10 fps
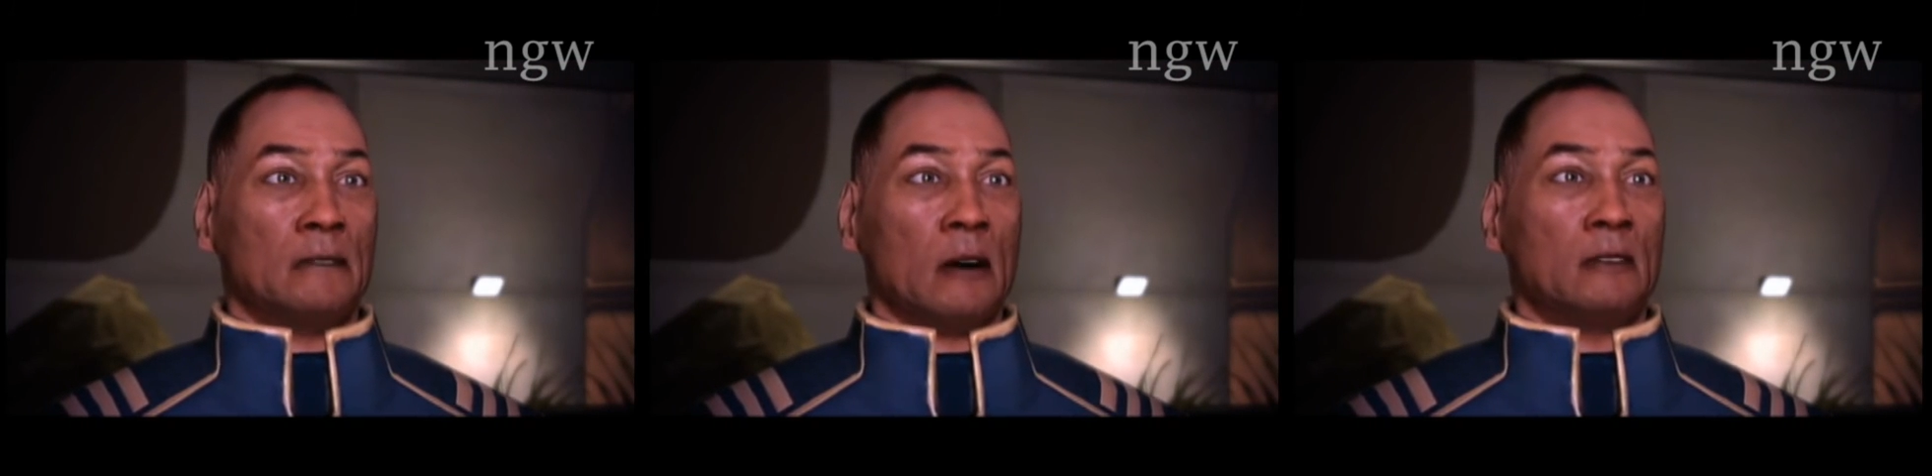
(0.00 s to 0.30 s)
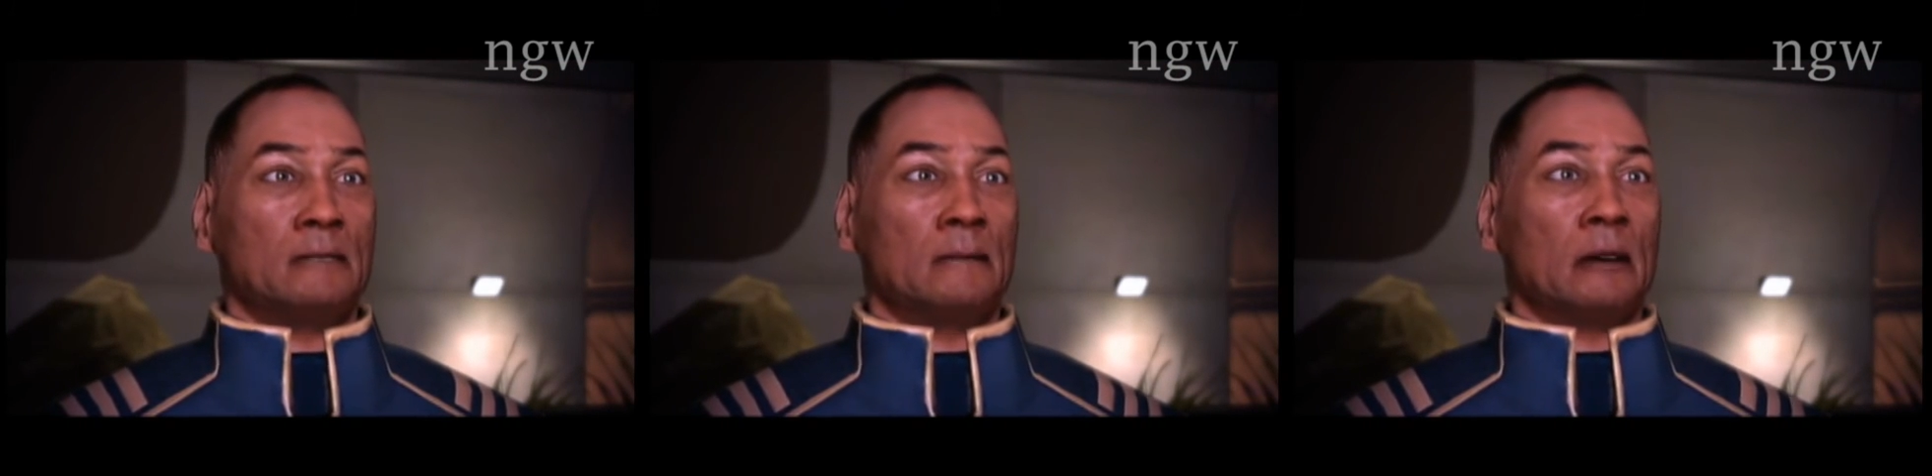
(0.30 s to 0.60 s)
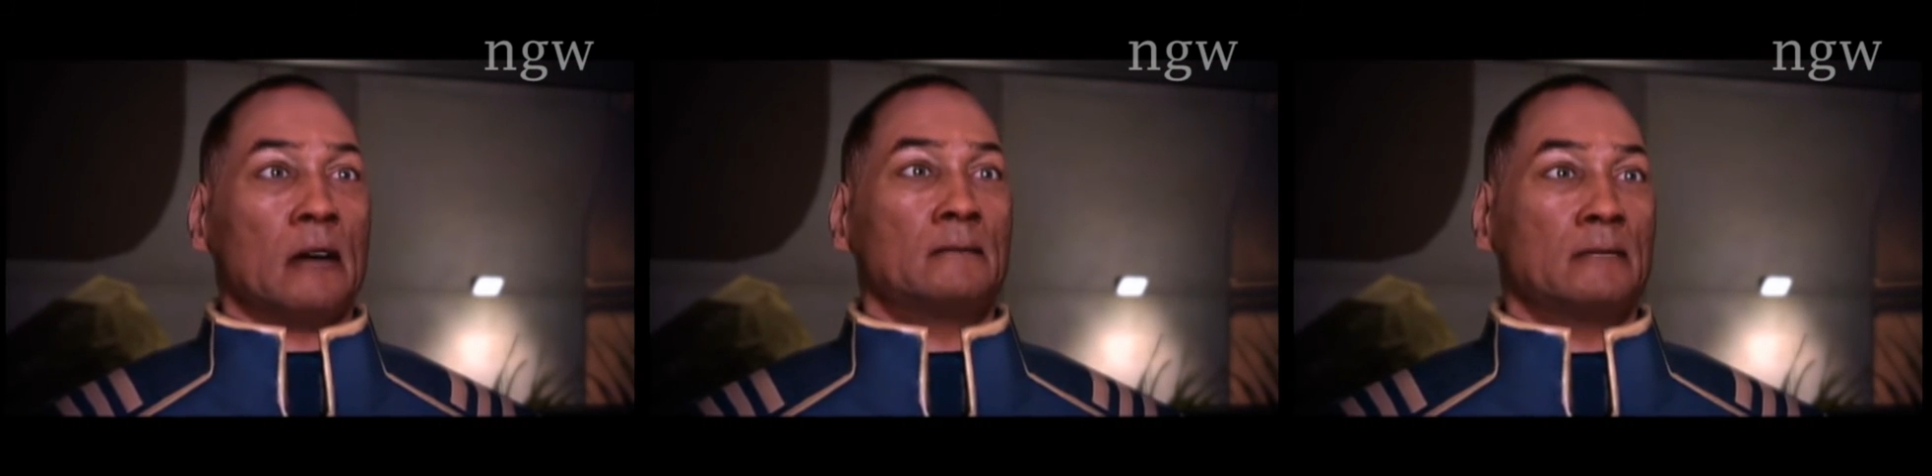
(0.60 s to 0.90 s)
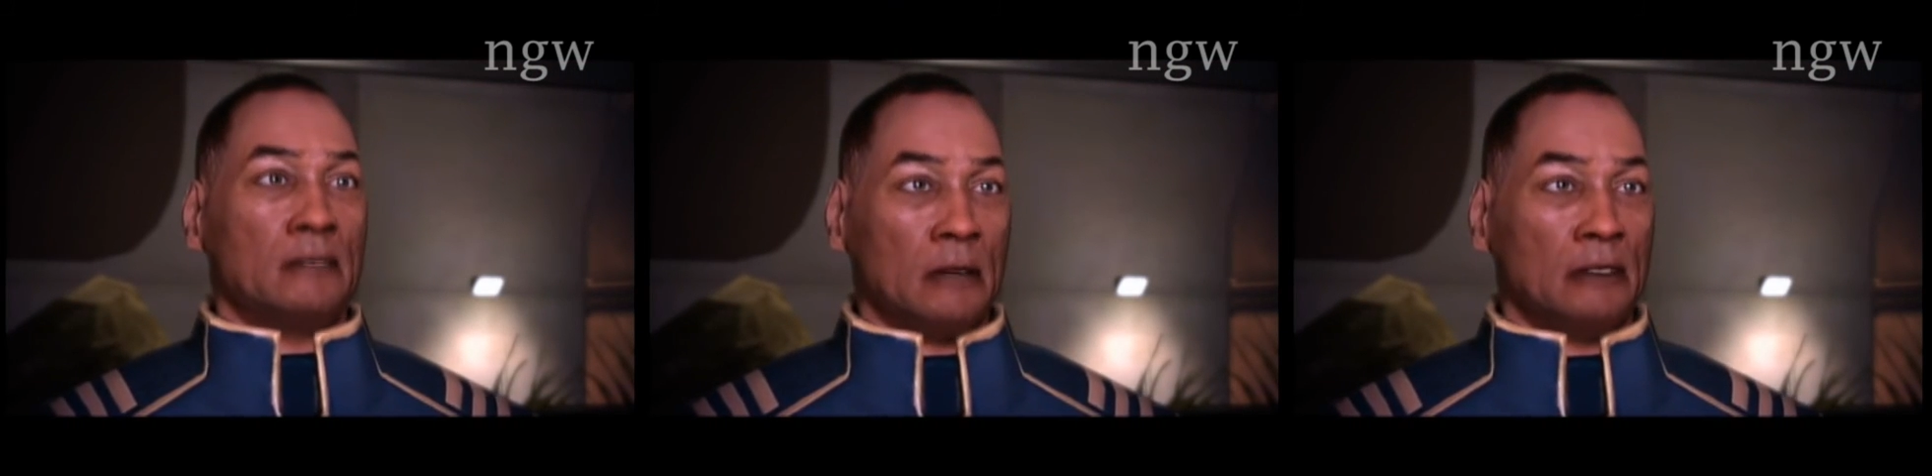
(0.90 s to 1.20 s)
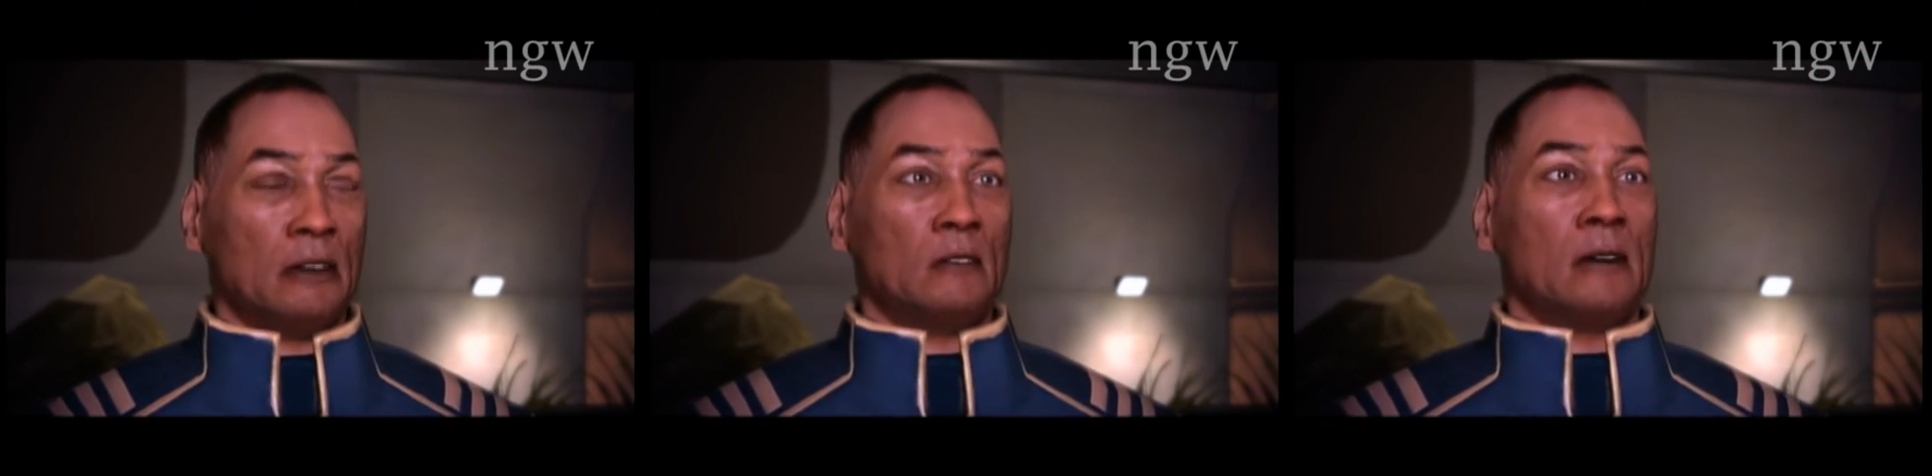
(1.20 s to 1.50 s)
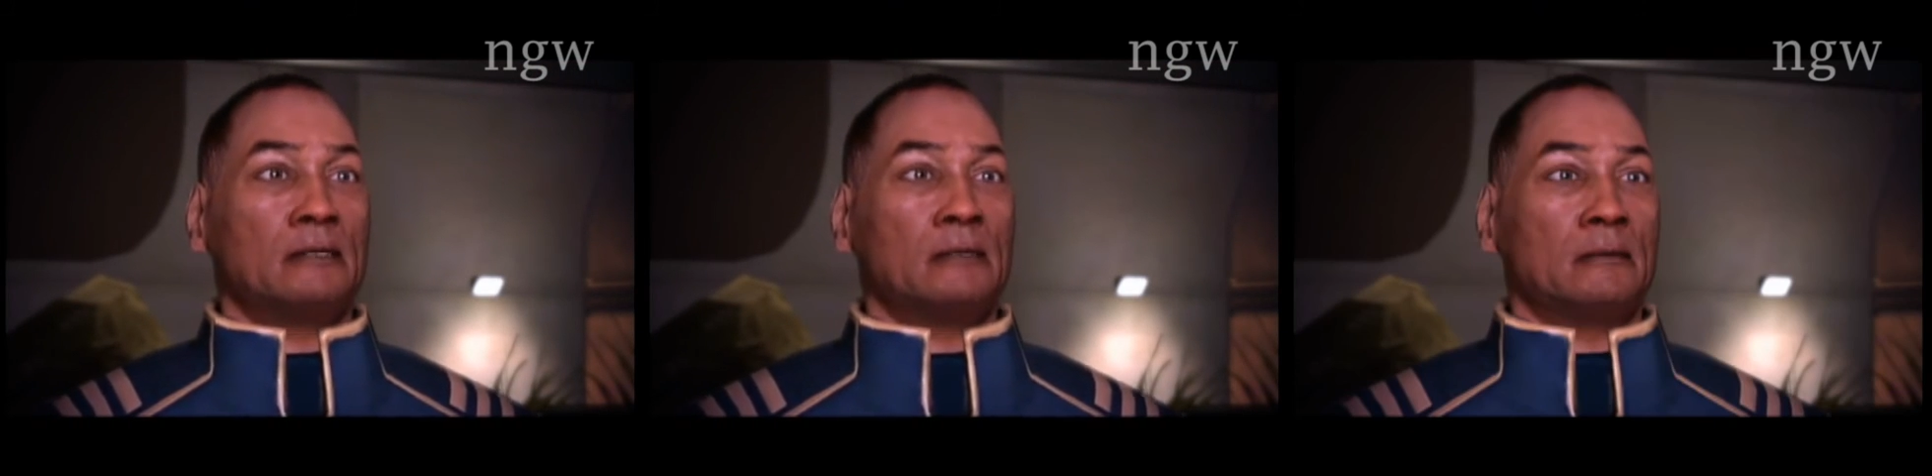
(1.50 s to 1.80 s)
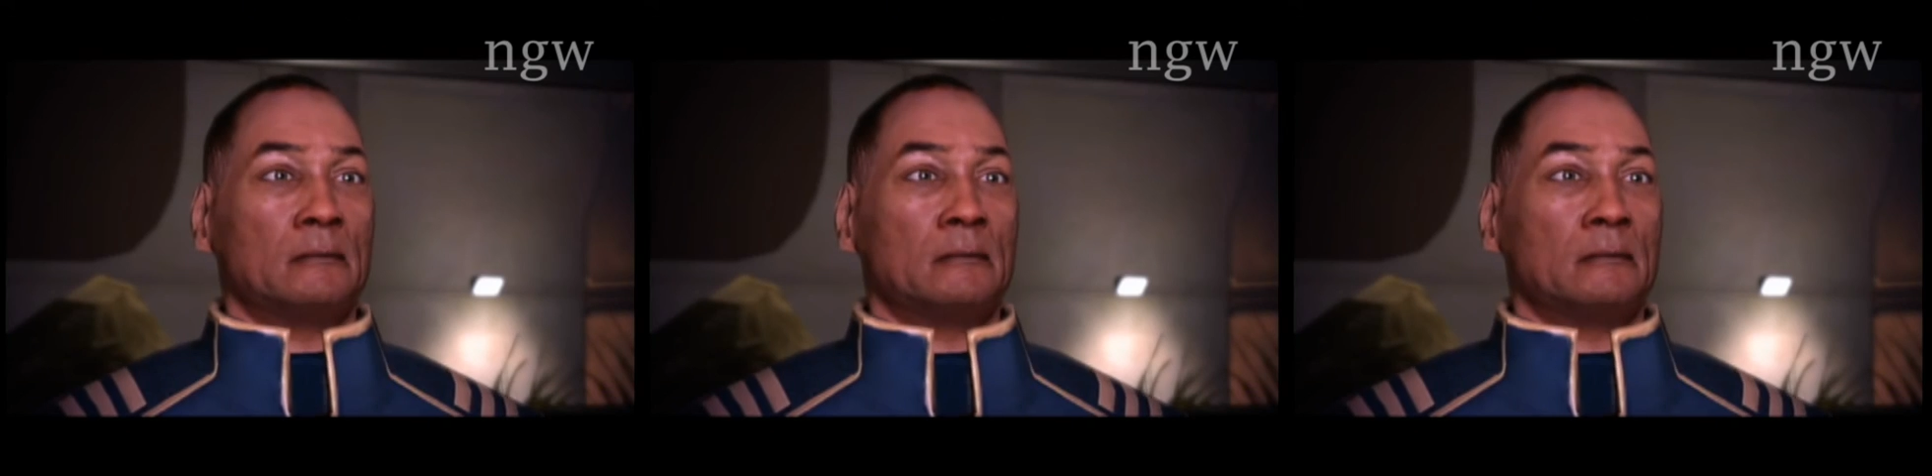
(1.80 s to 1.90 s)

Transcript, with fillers: forced to make unpleasant decisions.